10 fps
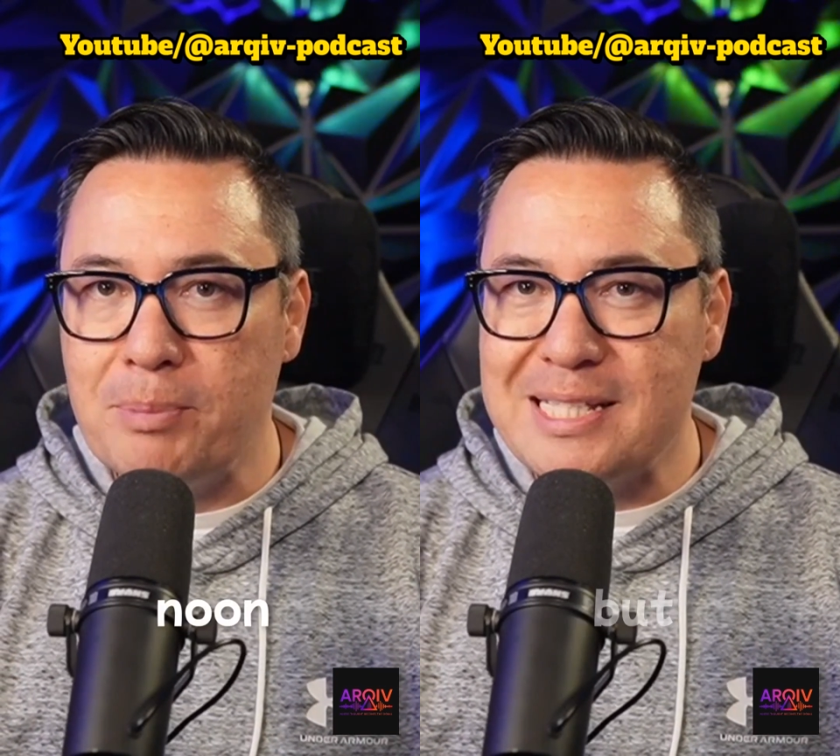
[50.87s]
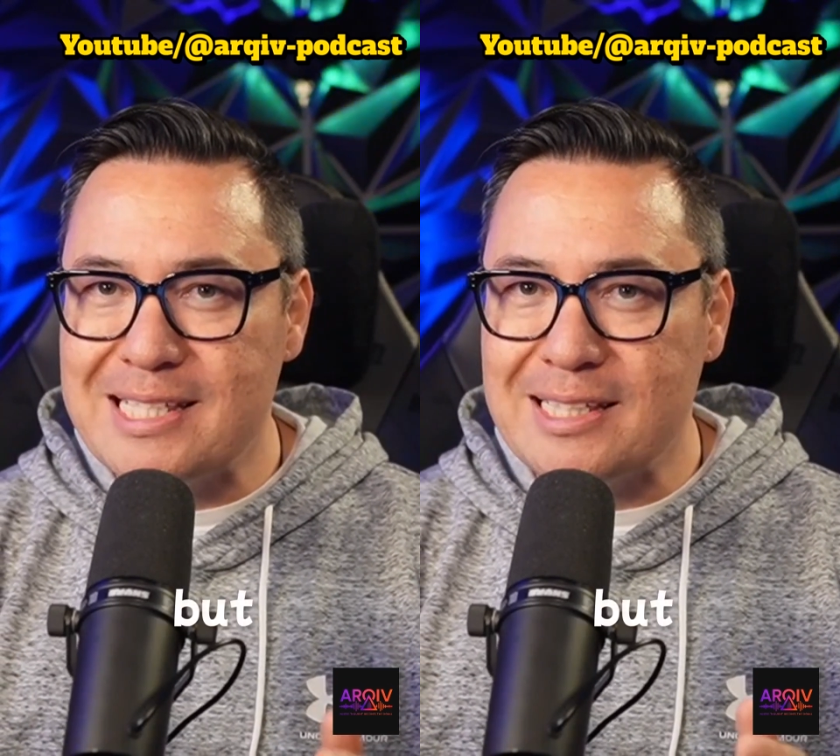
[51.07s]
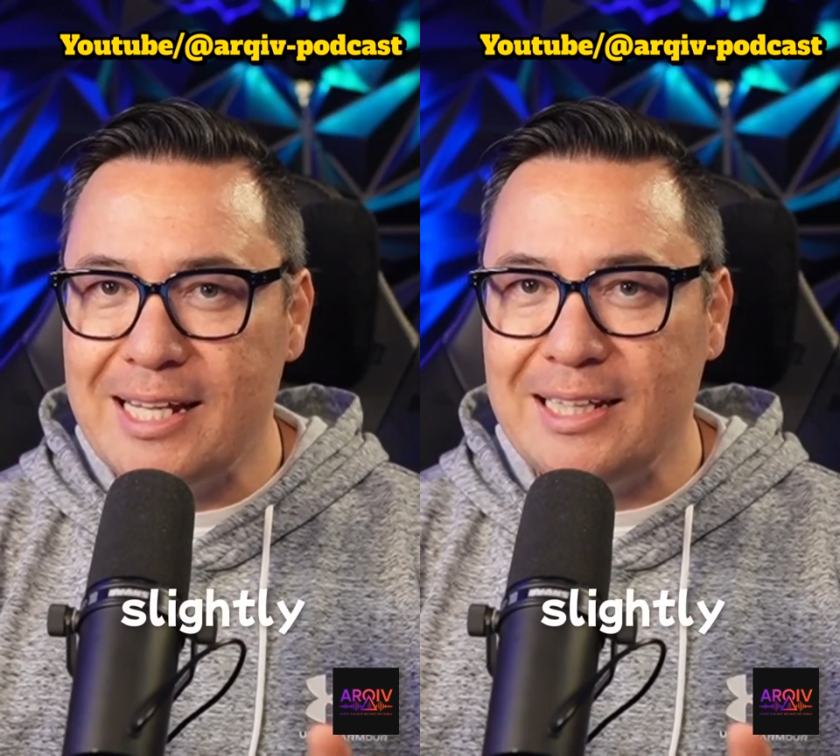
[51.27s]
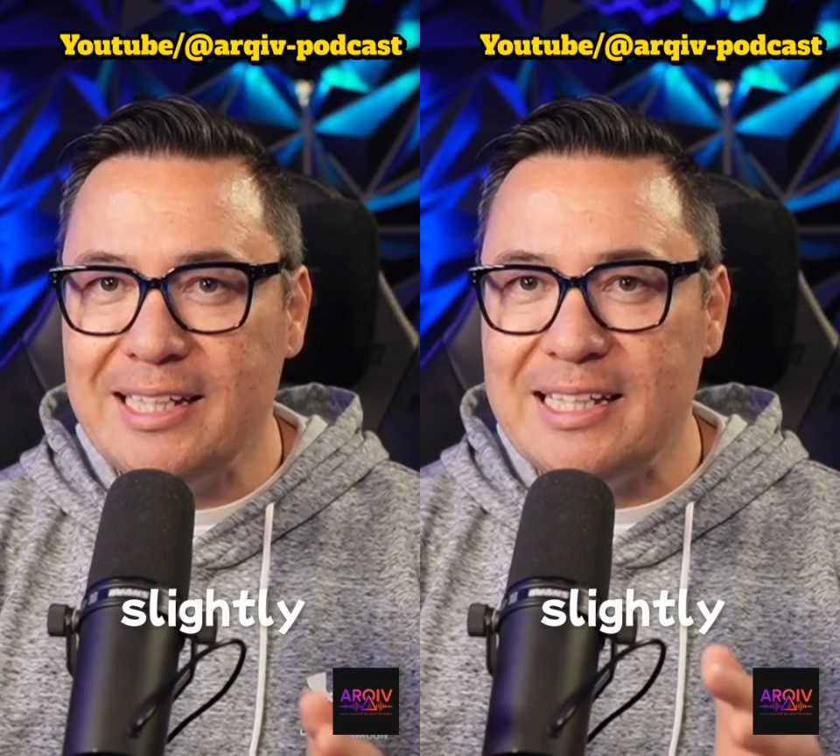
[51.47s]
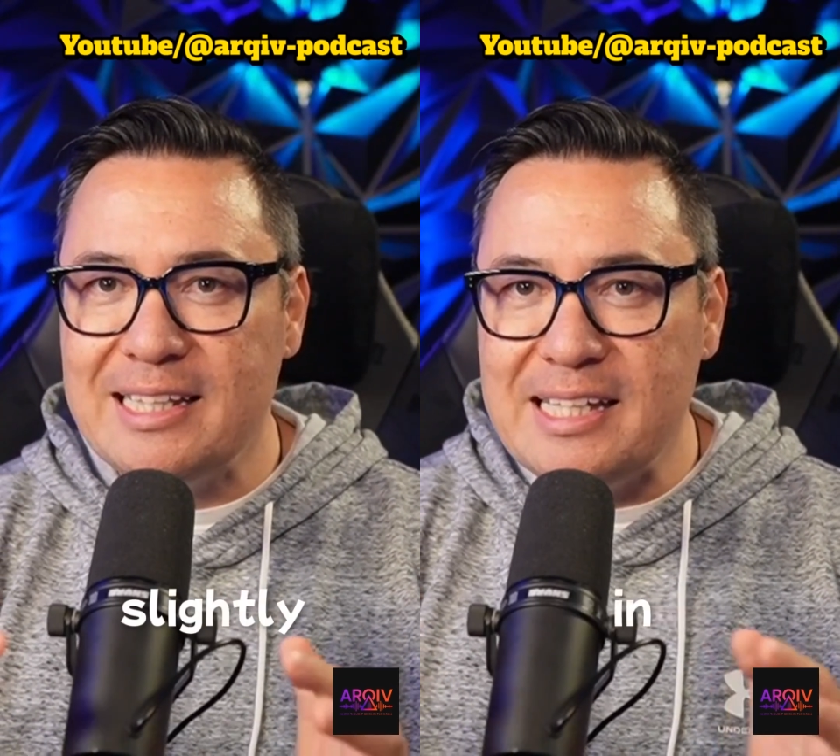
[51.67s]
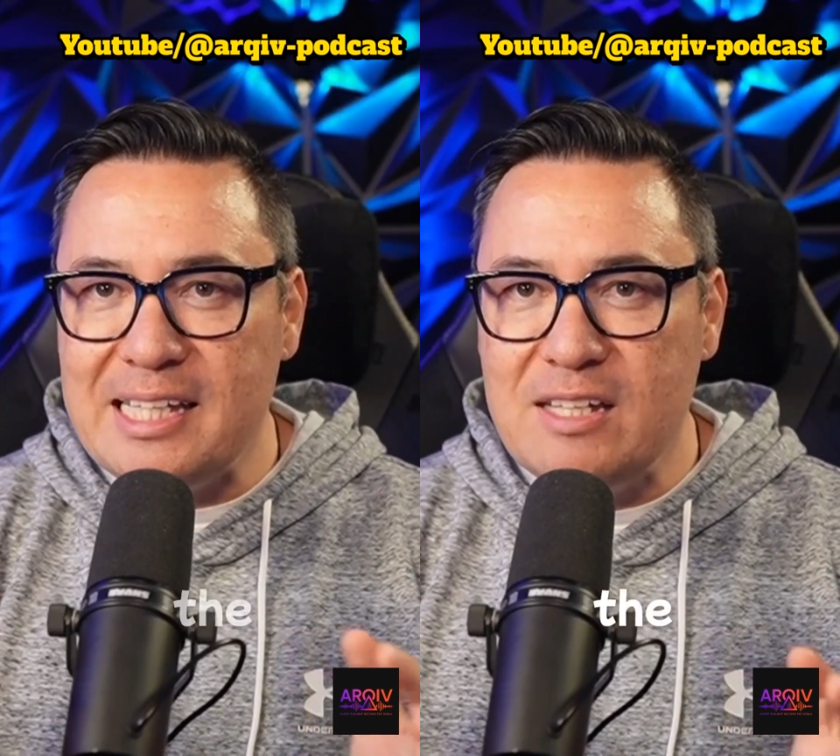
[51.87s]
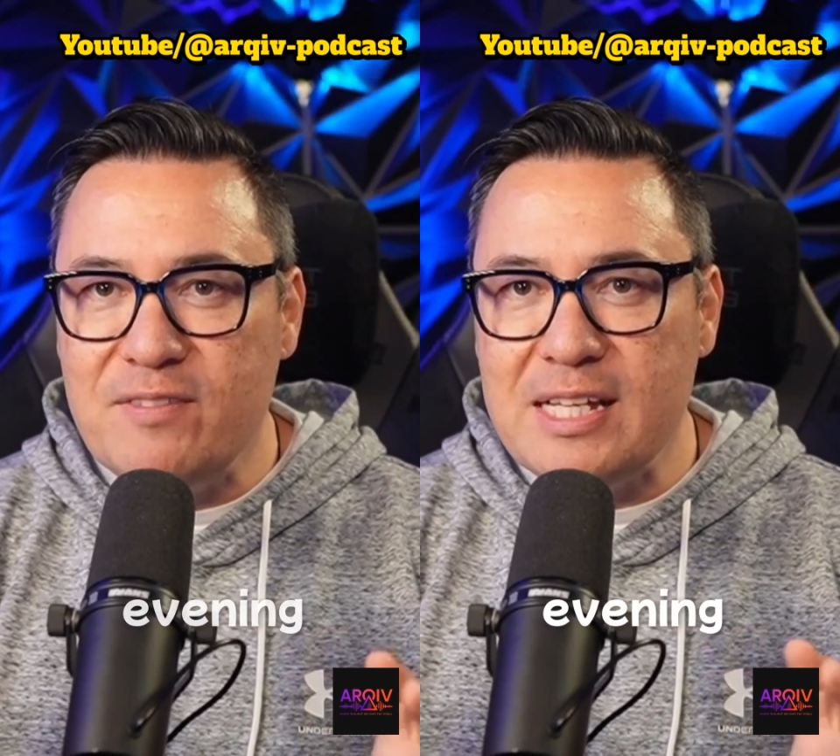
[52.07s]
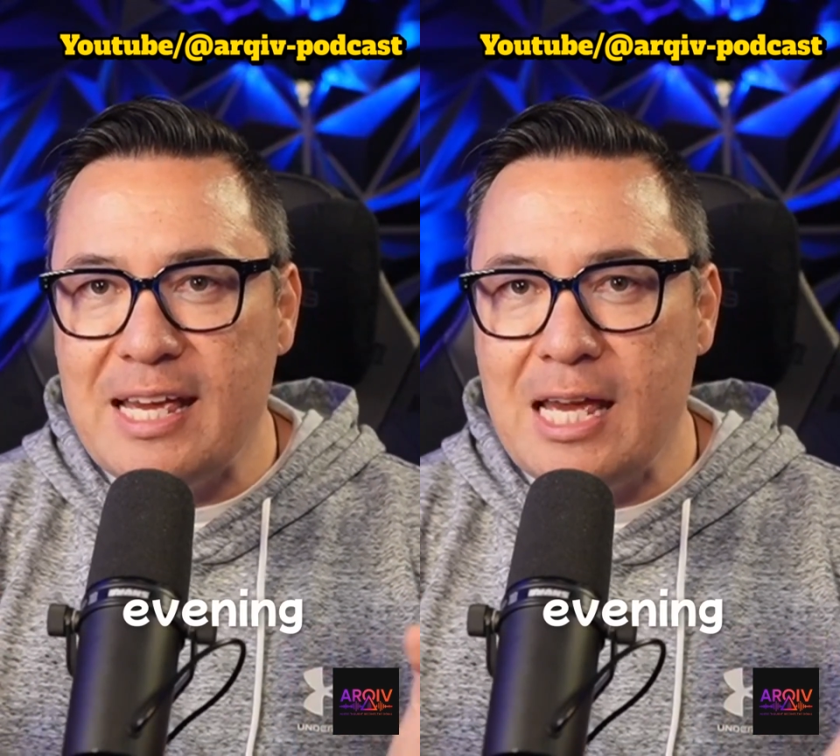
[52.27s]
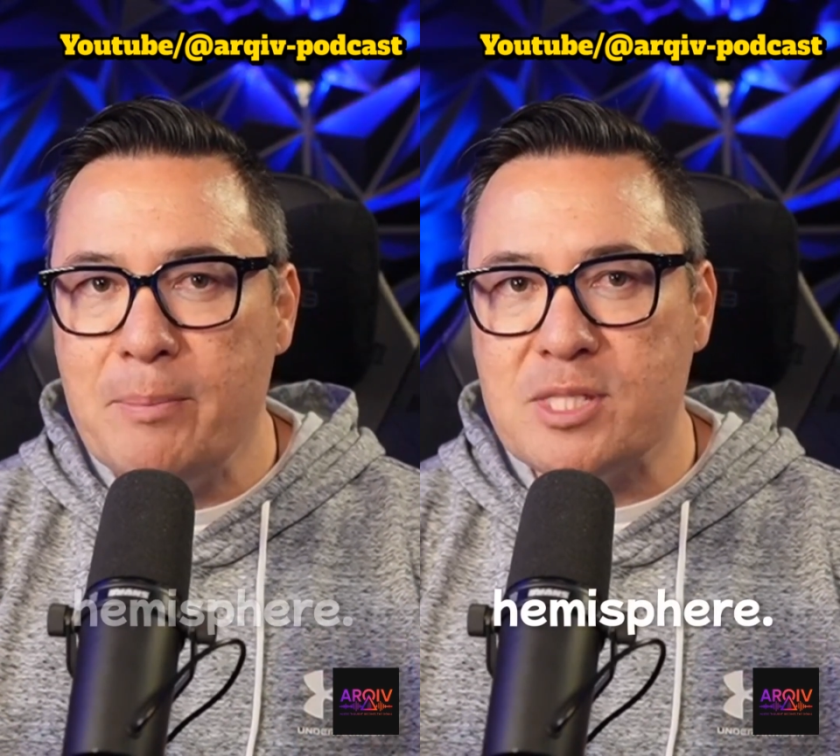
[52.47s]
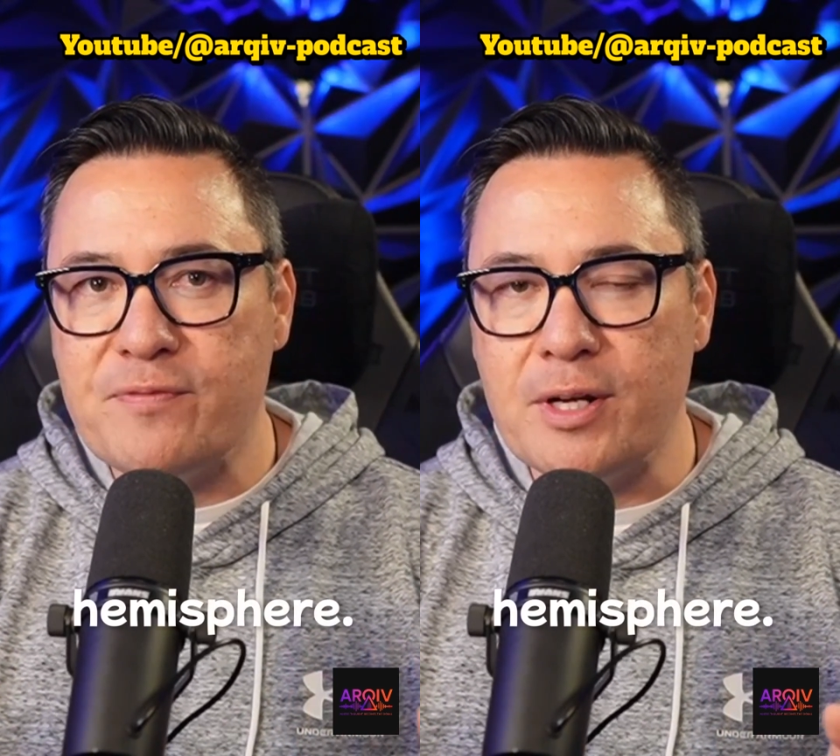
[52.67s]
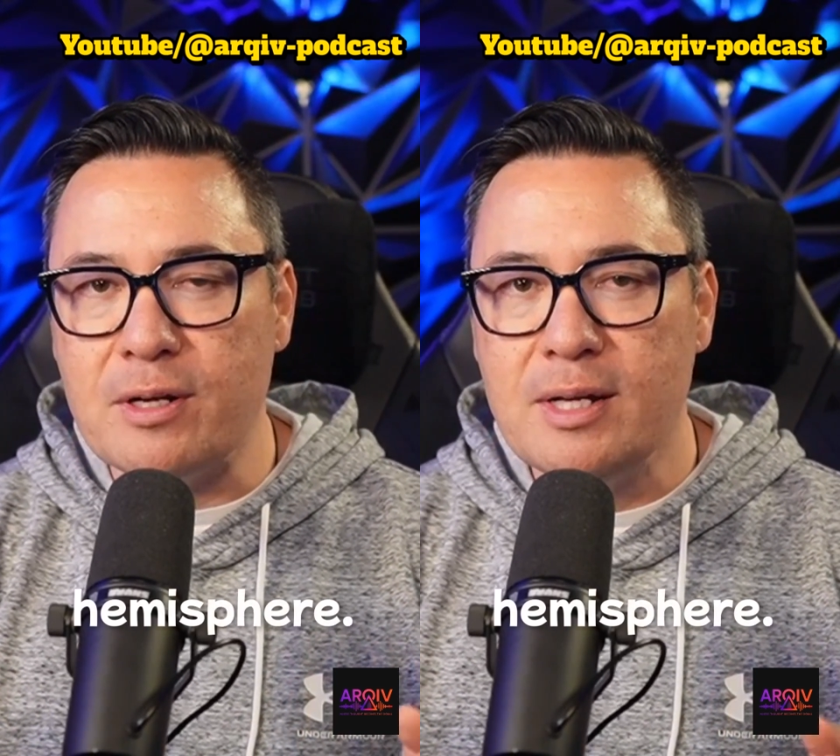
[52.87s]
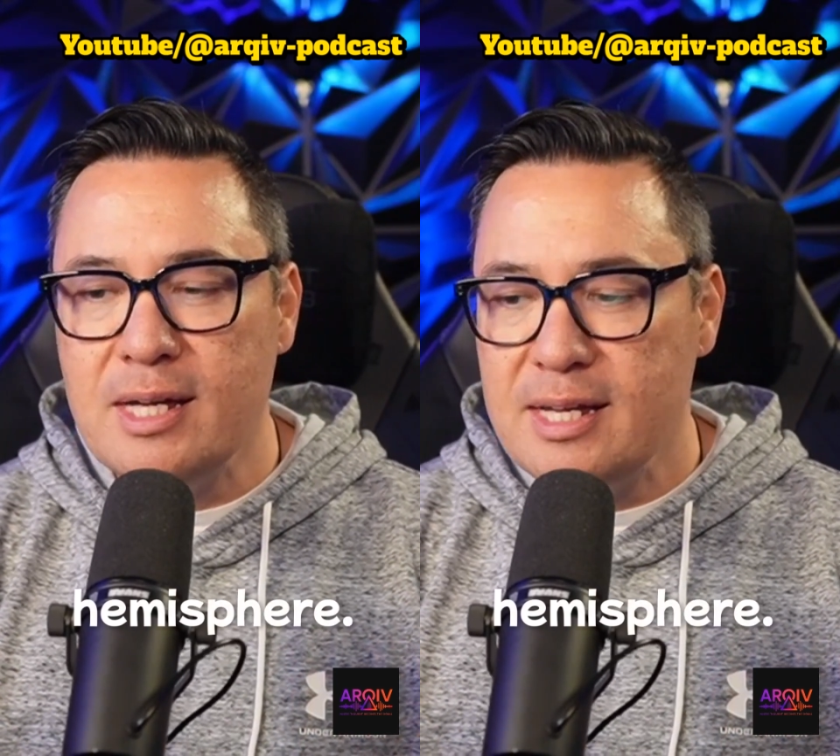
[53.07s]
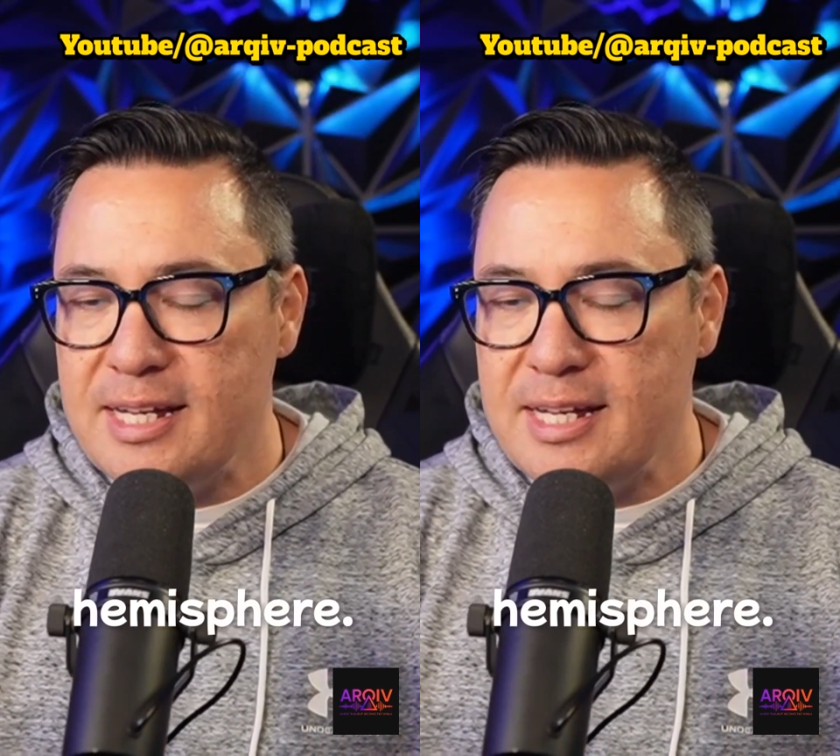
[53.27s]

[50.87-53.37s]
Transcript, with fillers: but slightly in the evening hemisphere.